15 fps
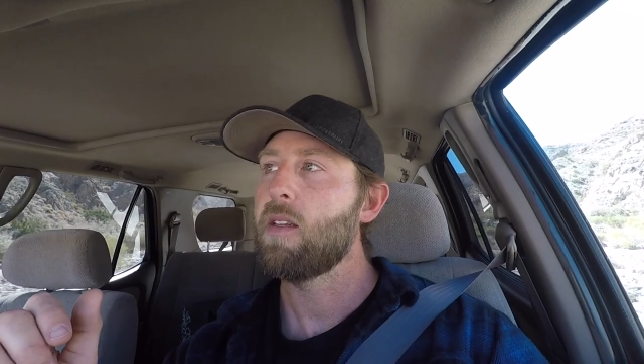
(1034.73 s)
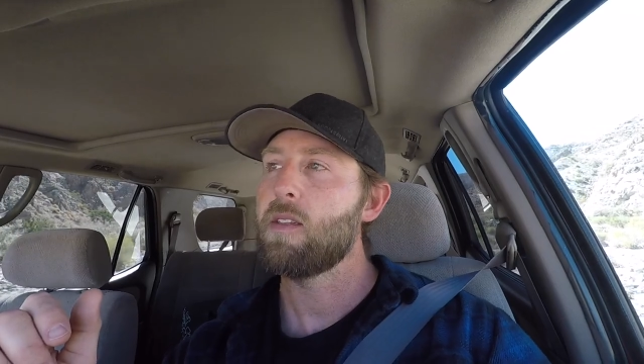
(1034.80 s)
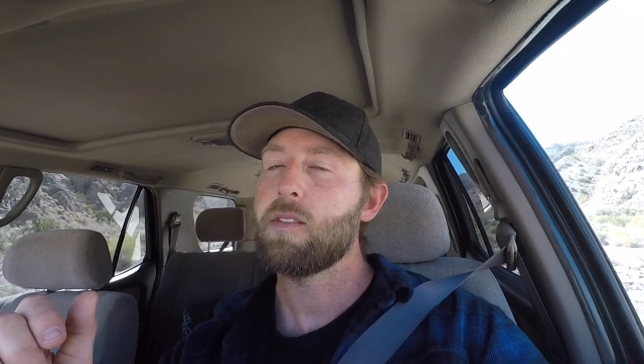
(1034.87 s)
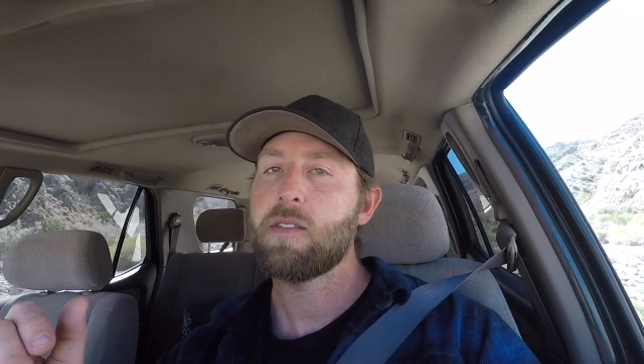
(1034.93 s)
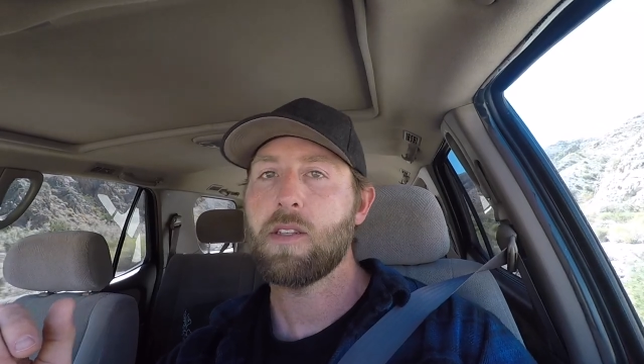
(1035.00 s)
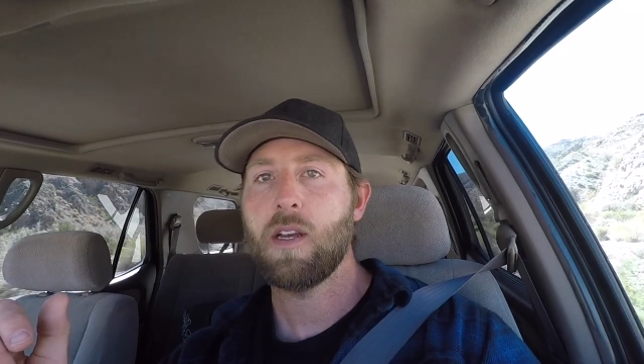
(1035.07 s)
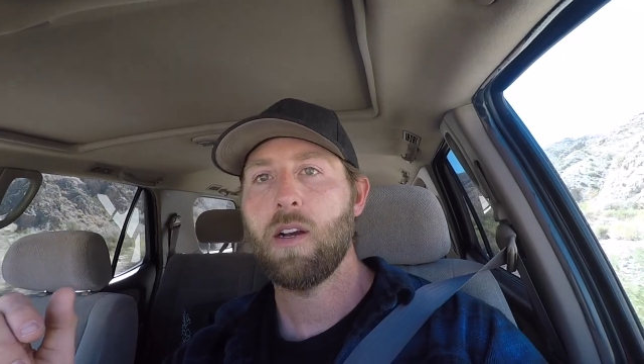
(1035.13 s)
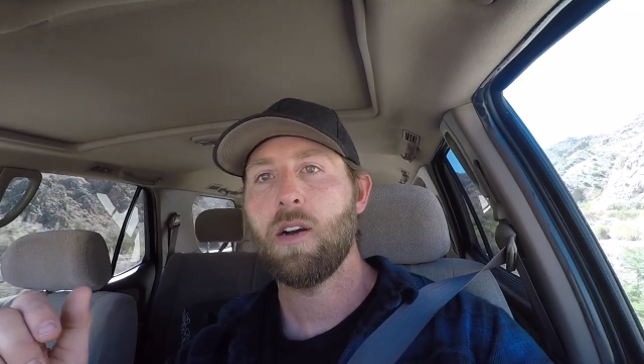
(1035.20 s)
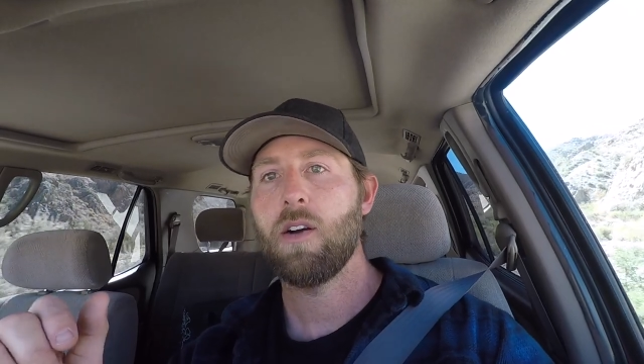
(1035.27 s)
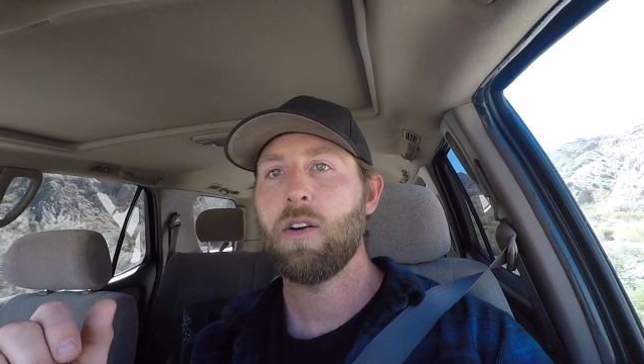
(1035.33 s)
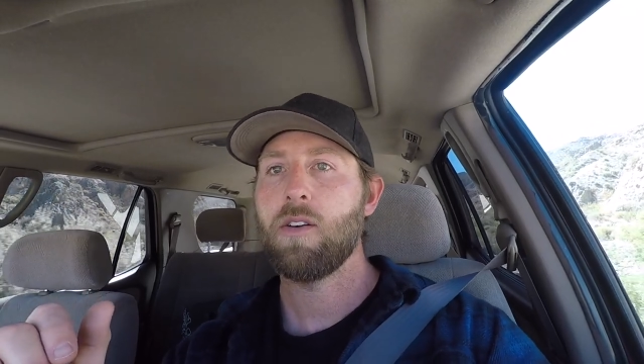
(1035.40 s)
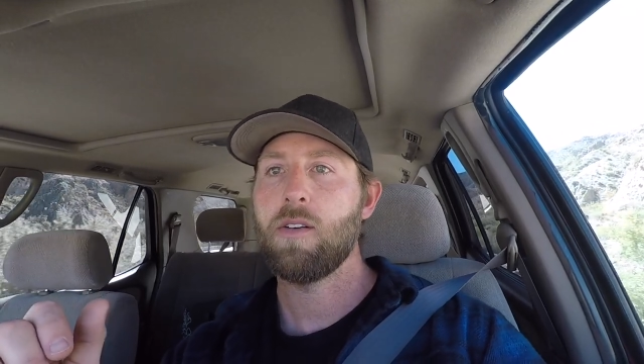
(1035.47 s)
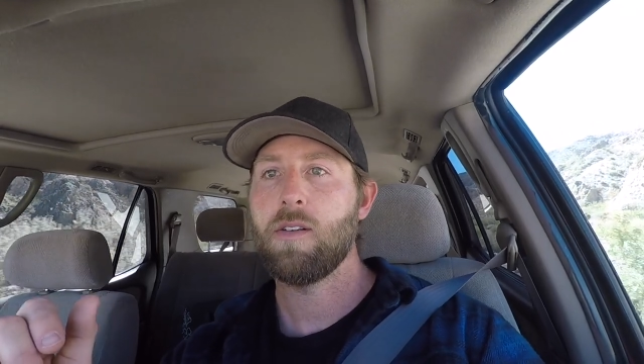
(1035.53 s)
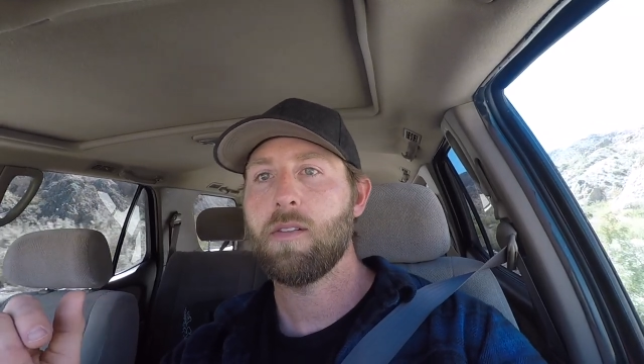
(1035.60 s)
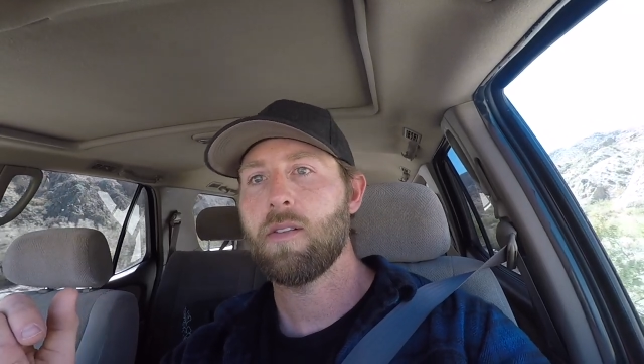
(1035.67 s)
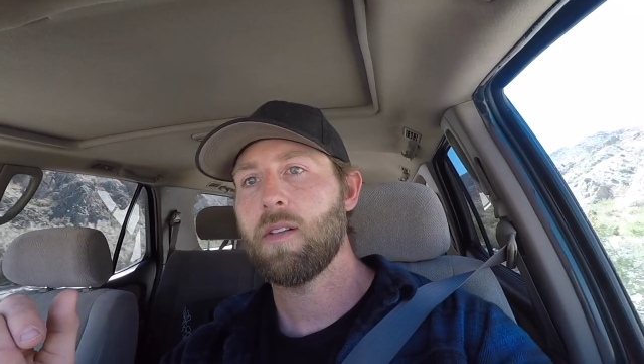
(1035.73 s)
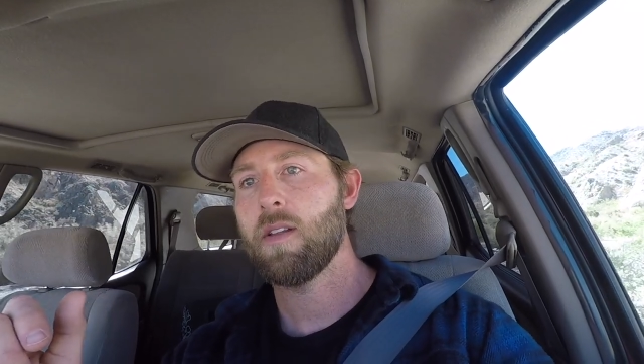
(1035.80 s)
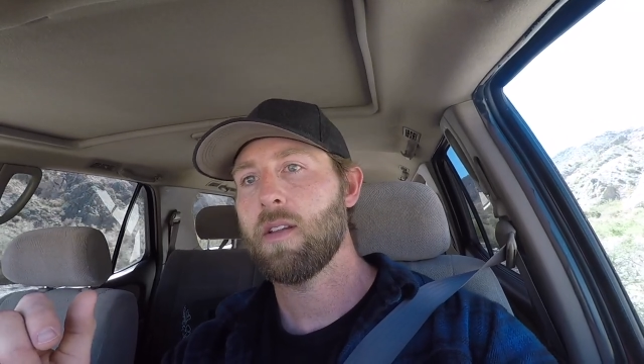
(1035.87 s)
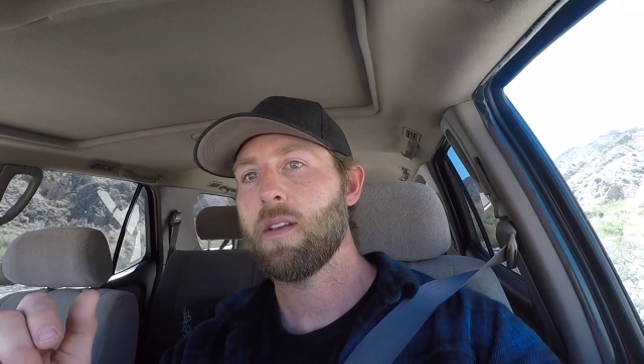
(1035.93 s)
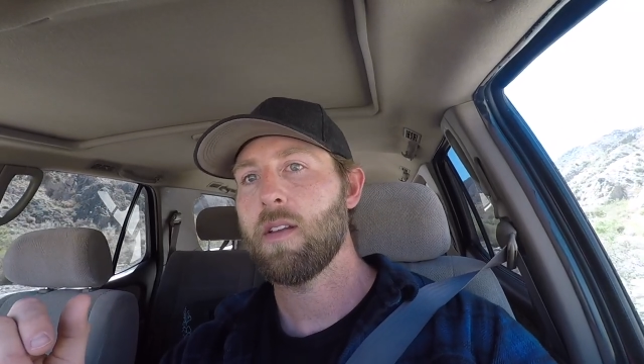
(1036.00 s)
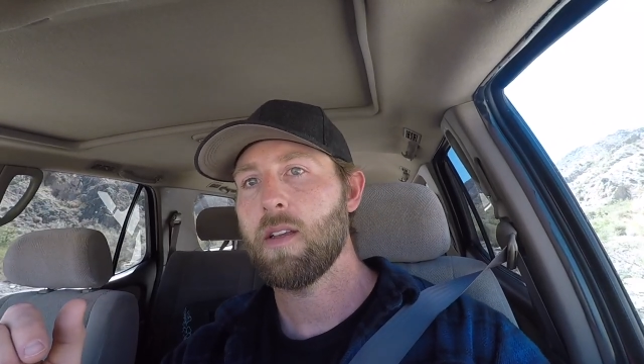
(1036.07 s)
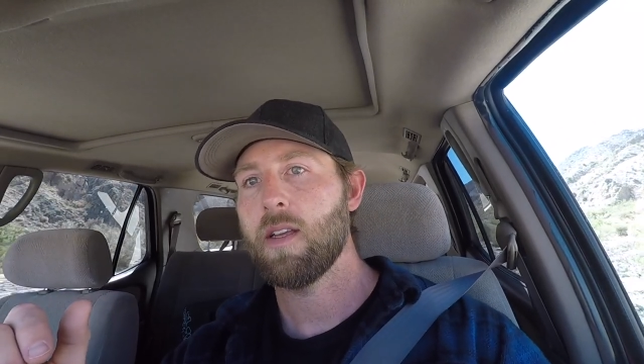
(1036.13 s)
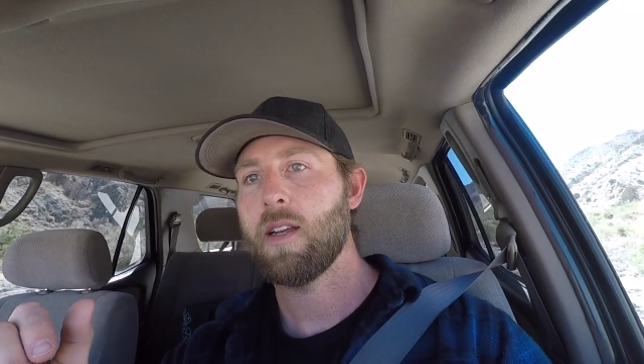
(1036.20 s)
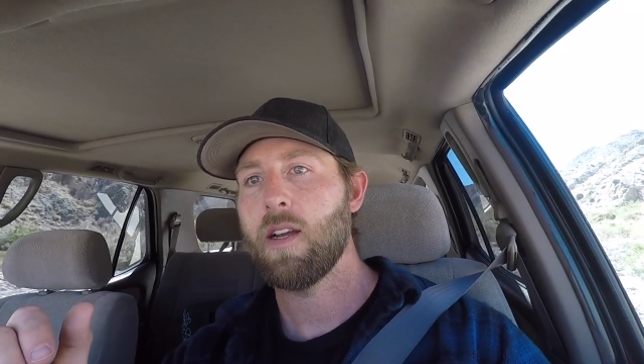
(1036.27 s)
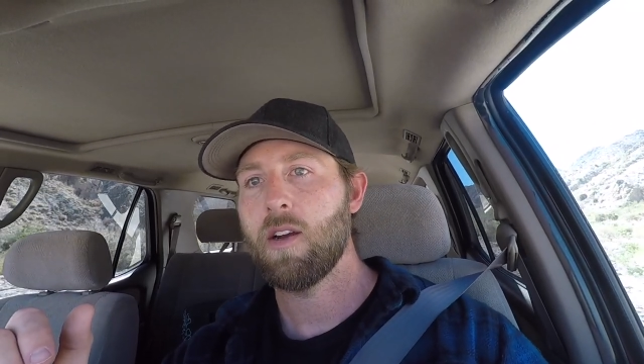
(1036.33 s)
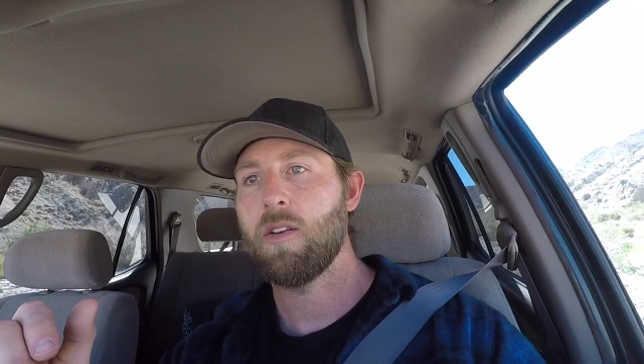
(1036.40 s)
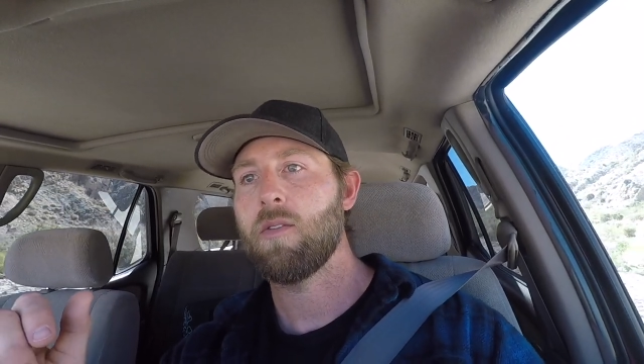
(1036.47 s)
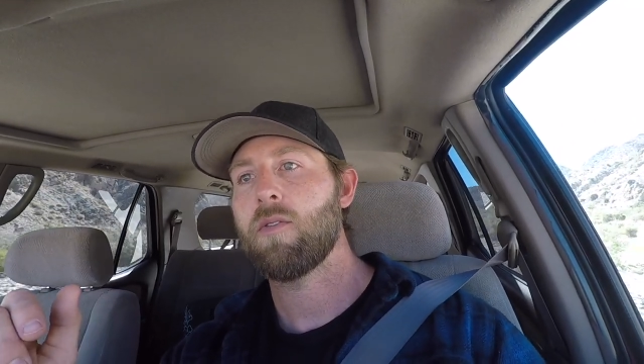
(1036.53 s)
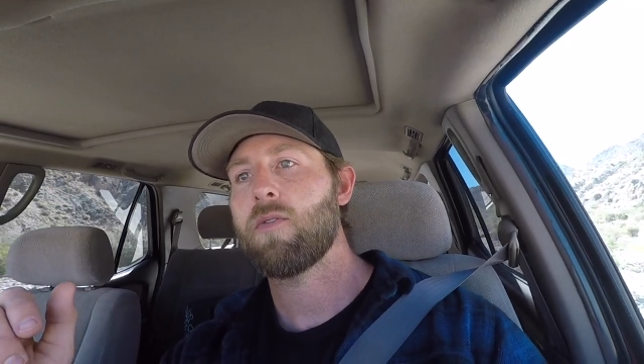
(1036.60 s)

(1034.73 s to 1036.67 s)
So, you know,